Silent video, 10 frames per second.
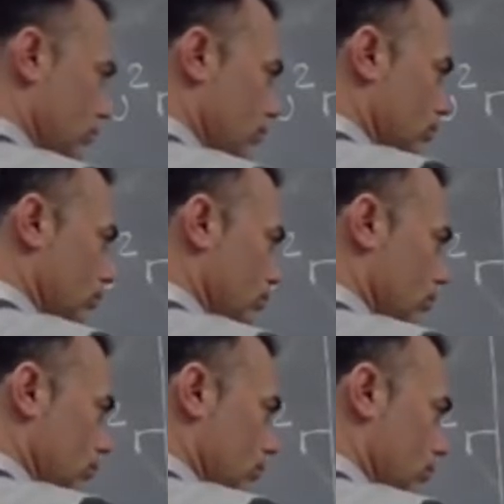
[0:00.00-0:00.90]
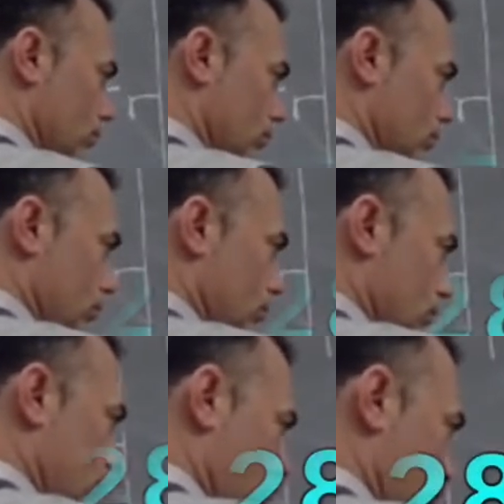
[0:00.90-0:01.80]
28 days times
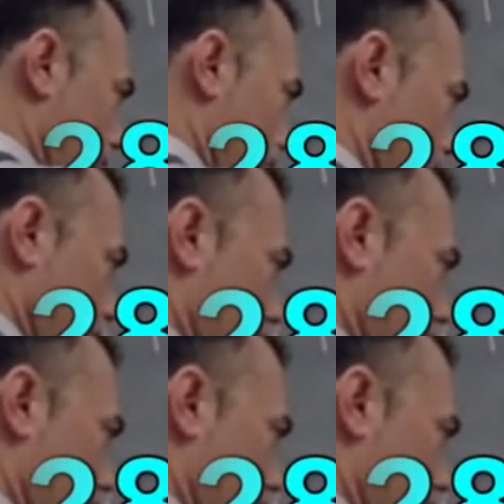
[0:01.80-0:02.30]
24